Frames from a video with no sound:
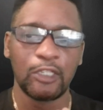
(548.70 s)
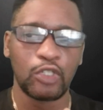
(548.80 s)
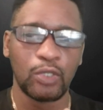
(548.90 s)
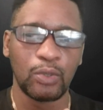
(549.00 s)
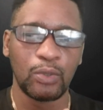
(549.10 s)

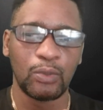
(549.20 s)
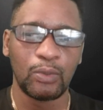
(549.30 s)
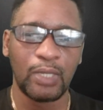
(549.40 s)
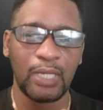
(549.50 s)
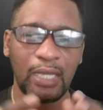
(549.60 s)

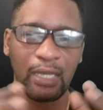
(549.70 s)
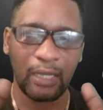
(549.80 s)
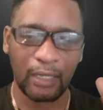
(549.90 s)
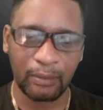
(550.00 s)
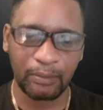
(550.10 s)
to
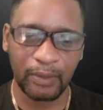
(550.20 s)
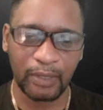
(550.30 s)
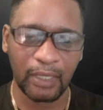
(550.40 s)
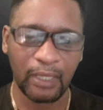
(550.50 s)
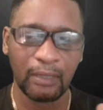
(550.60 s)
help
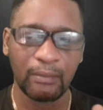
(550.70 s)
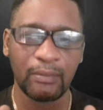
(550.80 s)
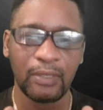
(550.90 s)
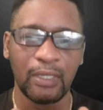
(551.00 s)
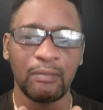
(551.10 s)

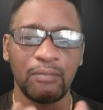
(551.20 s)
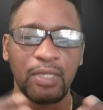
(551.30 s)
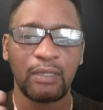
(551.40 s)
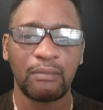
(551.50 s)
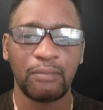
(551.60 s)
him
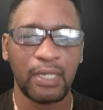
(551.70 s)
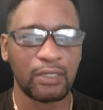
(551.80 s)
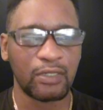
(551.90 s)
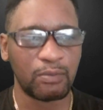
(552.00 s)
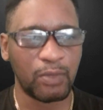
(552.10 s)
make
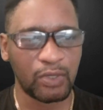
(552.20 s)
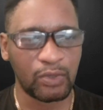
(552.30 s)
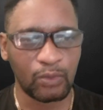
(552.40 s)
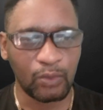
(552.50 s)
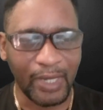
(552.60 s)
better,
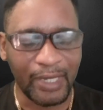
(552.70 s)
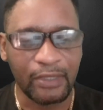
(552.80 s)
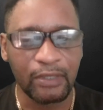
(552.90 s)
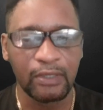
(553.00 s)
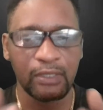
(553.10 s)
smarter,
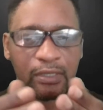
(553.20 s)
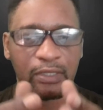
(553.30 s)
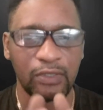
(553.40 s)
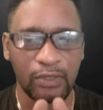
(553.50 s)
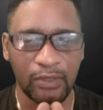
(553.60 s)
wiser
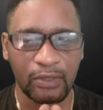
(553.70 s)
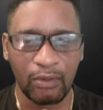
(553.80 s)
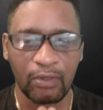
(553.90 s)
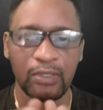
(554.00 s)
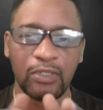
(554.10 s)
decisions
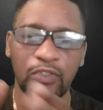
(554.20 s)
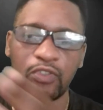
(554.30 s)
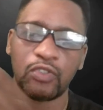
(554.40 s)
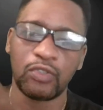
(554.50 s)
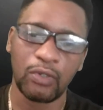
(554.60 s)
on his
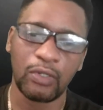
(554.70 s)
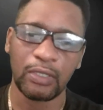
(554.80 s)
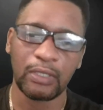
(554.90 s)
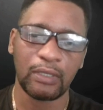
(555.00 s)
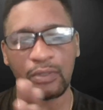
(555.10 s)

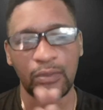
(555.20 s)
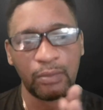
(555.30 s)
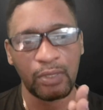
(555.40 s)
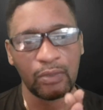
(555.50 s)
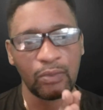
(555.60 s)
journey to
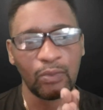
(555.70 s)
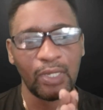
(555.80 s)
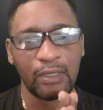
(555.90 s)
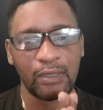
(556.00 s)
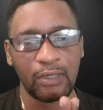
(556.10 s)
build
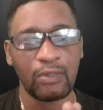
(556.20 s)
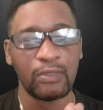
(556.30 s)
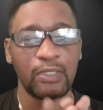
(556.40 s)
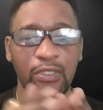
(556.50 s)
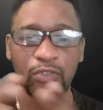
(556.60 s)
wealth, on
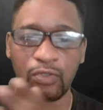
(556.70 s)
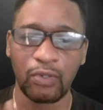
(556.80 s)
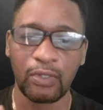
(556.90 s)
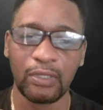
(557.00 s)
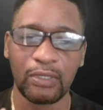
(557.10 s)
his
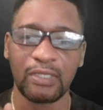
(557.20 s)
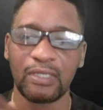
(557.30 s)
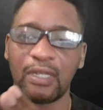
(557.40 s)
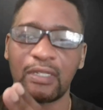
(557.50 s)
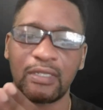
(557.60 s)
journey to
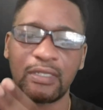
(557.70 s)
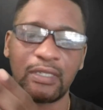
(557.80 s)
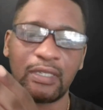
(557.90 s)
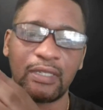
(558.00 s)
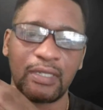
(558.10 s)
start and
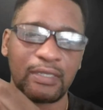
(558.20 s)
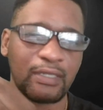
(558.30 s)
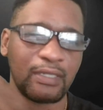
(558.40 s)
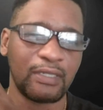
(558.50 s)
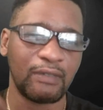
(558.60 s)
scale a
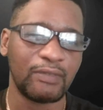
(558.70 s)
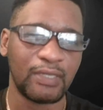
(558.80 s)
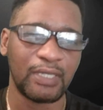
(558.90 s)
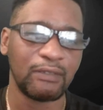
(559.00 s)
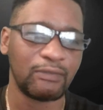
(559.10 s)
six, seven,
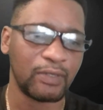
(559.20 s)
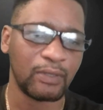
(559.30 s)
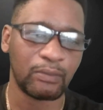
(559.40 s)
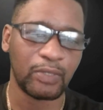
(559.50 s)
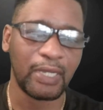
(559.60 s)
and nine
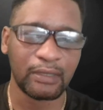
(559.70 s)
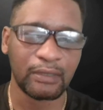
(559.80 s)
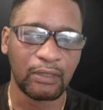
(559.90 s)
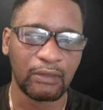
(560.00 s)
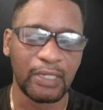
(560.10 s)
figure brand.
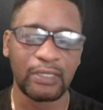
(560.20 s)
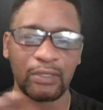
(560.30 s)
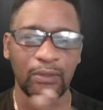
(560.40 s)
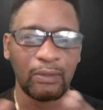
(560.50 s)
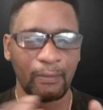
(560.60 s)
All right,
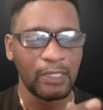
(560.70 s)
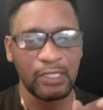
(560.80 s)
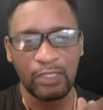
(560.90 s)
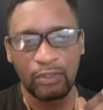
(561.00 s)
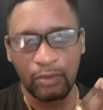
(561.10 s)
so
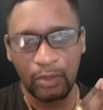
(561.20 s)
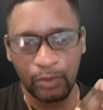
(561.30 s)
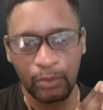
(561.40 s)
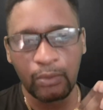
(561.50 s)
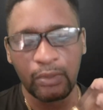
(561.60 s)
these are all
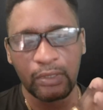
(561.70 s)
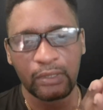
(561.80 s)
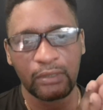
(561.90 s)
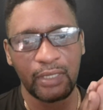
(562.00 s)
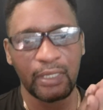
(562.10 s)

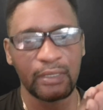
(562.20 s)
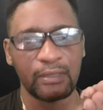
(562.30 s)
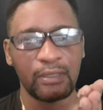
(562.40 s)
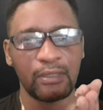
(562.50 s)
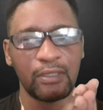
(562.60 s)
tools,
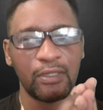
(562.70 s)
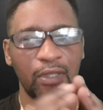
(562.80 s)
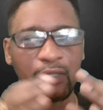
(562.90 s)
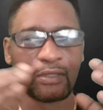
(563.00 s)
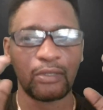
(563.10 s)
and
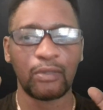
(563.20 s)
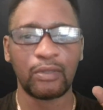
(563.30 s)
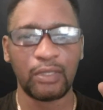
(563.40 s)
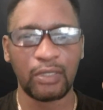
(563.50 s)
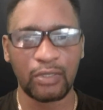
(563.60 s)
not
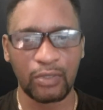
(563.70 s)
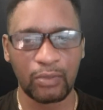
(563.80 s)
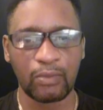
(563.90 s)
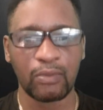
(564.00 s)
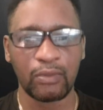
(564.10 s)
knowing these
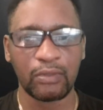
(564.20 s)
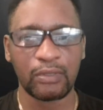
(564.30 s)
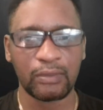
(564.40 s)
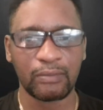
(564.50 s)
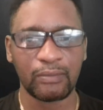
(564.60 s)

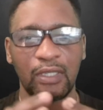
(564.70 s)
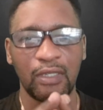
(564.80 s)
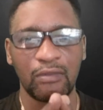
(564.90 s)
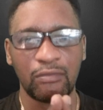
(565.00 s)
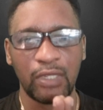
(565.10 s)
tools
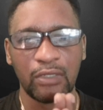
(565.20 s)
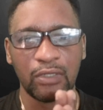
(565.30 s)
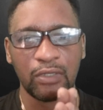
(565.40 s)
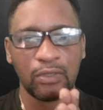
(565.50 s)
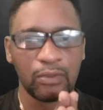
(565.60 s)
can
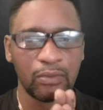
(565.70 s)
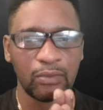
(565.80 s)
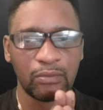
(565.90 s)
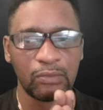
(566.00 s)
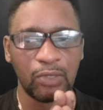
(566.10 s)
render
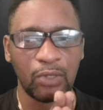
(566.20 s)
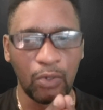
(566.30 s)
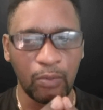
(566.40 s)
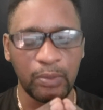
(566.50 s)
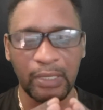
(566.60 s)
you
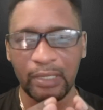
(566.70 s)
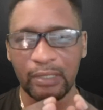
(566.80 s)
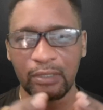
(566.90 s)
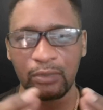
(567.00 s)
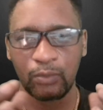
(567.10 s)

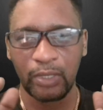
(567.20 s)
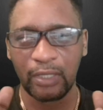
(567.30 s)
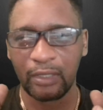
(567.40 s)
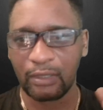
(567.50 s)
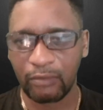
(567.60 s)
hopeless and
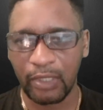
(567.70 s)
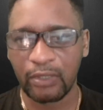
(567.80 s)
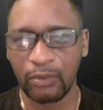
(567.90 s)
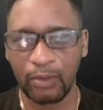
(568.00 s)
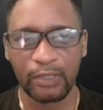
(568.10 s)
weak and
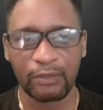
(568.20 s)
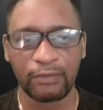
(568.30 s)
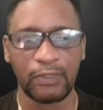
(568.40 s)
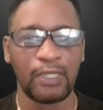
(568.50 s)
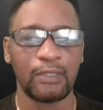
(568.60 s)
render you as a
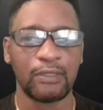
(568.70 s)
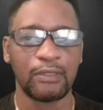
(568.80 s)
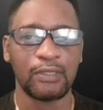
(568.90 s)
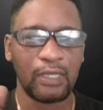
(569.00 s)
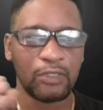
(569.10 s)
failure
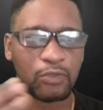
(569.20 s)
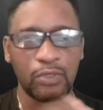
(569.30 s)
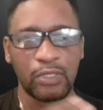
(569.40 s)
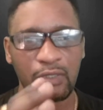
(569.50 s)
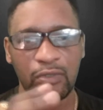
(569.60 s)
as you
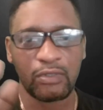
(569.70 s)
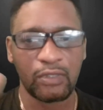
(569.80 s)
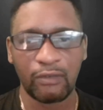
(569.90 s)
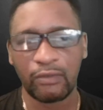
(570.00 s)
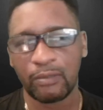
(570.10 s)
set
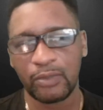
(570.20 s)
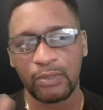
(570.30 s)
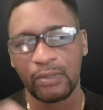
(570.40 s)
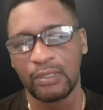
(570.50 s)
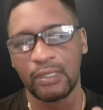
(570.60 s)
yourself up
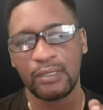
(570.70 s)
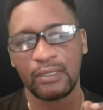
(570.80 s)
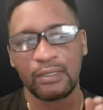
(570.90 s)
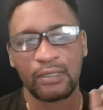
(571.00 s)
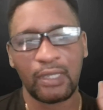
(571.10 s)
to attain
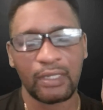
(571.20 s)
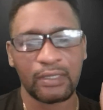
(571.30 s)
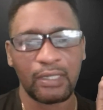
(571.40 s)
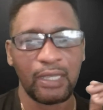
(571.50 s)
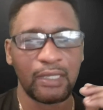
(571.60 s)

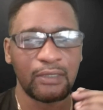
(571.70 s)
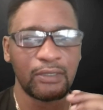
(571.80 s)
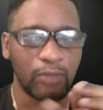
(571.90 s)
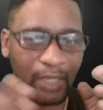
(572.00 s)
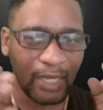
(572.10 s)
success. And
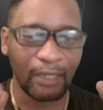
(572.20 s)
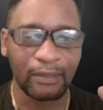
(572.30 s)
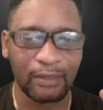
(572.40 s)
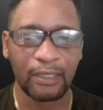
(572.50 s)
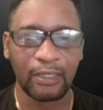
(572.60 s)
the
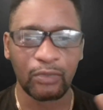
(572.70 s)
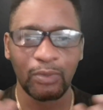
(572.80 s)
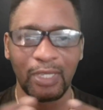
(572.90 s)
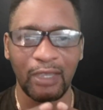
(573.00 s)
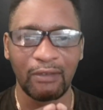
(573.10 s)
reality is
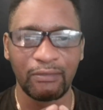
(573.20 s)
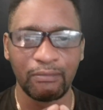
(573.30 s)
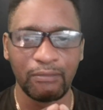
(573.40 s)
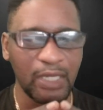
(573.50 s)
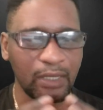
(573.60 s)
we have
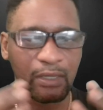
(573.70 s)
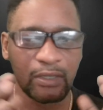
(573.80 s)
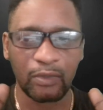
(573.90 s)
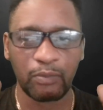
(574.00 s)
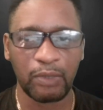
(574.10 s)

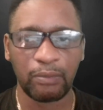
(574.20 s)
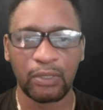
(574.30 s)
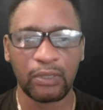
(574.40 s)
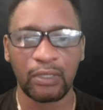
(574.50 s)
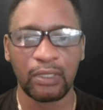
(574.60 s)
millions of
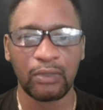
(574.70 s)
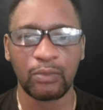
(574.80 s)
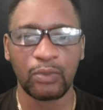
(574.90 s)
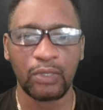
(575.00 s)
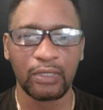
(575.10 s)
people in the
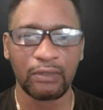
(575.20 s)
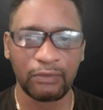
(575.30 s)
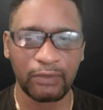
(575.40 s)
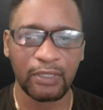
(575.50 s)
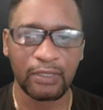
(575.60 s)
world. It
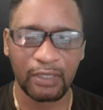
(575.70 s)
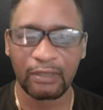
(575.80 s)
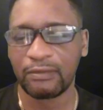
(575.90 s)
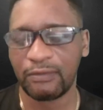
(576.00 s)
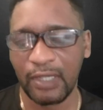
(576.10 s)
feels like
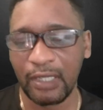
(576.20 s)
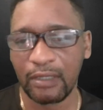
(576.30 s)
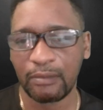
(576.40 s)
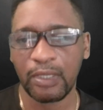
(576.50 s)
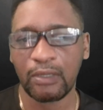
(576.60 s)
a
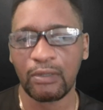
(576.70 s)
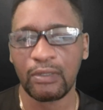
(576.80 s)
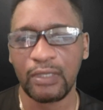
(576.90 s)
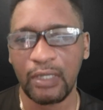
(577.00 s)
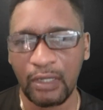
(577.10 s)
failure
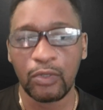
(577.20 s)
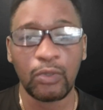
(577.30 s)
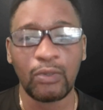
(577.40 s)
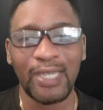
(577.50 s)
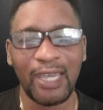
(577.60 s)
because you
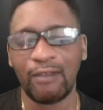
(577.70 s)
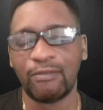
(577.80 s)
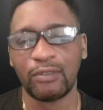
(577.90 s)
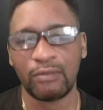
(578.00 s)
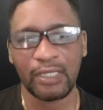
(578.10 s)
don't
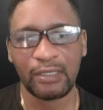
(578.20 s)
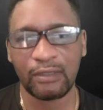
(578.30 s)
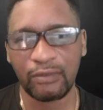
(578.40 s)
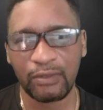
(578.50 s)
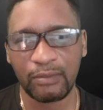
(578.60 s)
have the right
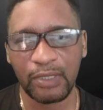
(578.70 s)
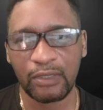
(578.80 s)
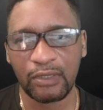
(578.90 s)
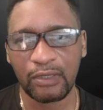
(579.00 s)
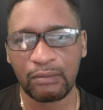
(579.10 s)

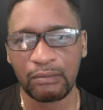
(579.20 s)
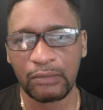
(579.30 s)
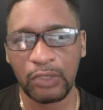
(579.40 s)
information.